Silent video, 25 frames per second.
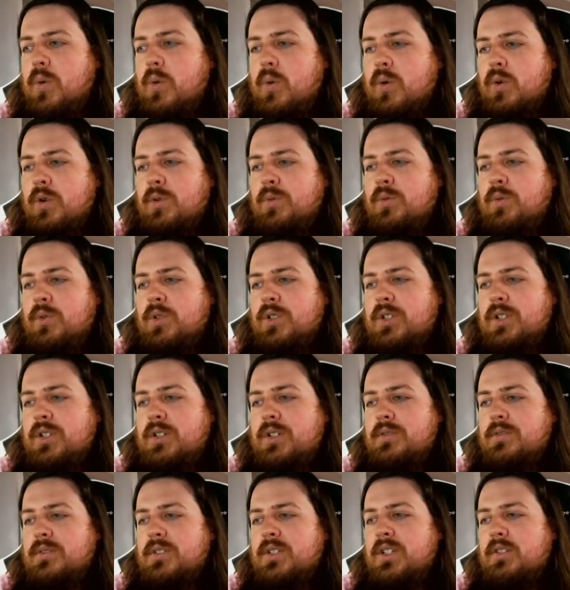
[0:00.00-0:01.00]
ordered one and
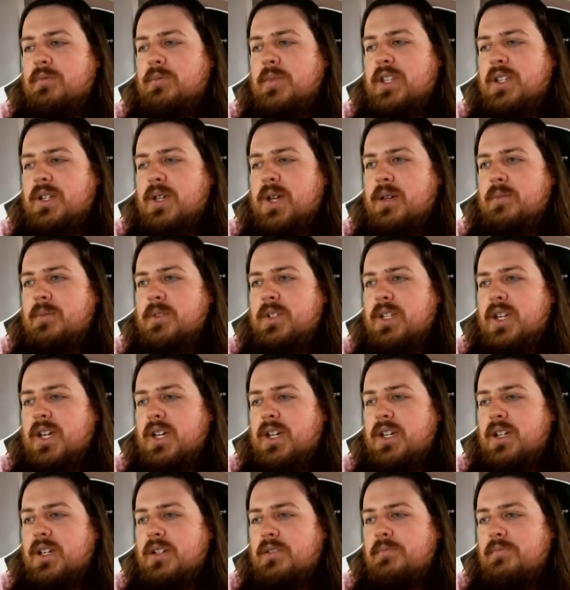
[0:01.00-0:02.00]
even give me the time of
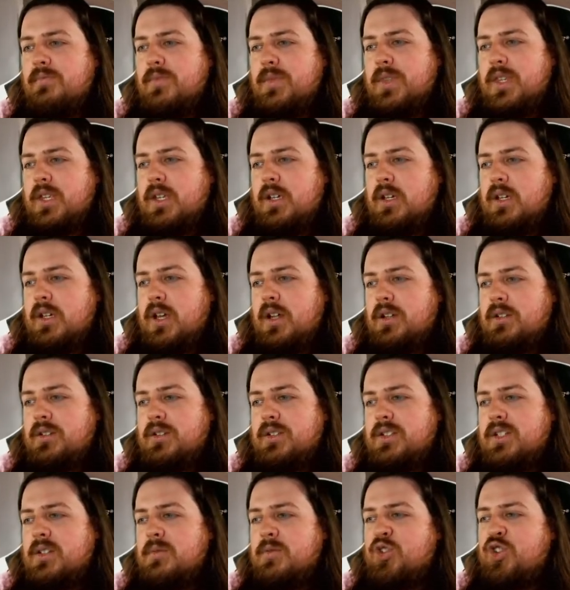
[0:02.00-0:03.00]
day.
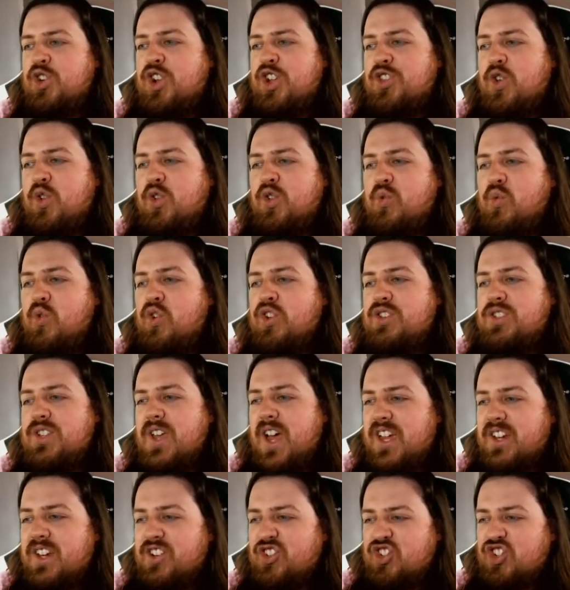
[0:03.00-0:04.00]
Galaxy team are not the only ones
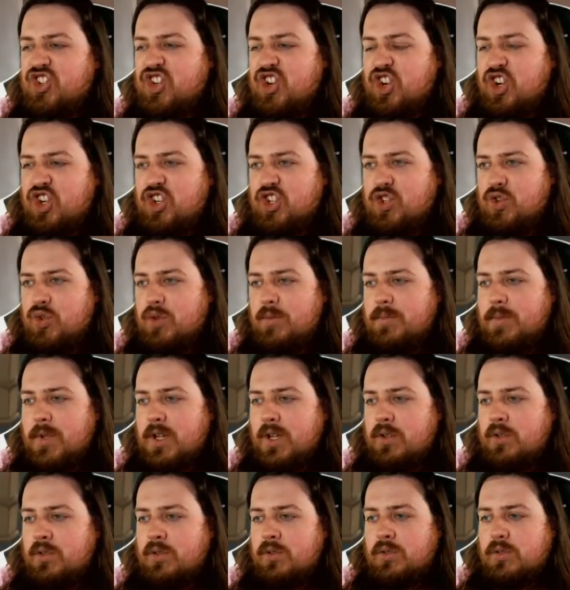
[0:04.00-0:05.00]
I could turn to
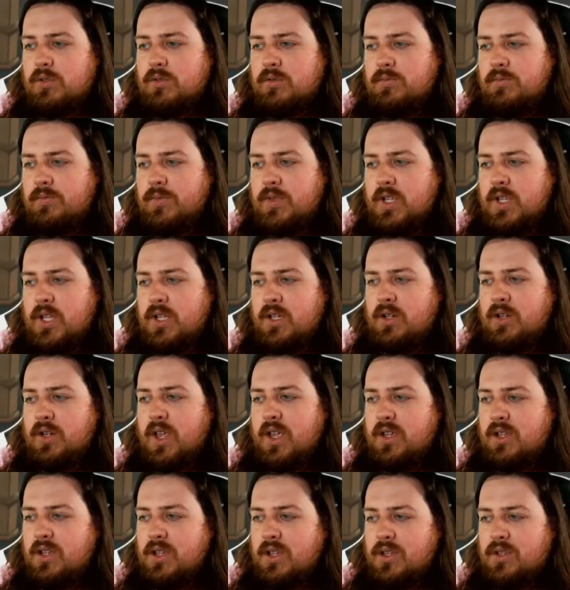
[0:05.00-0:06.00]
about.
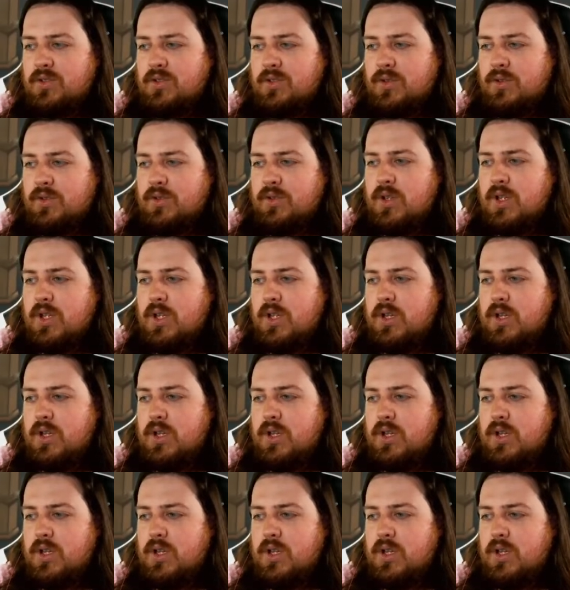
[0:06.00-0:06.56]
Okay, yeah, so.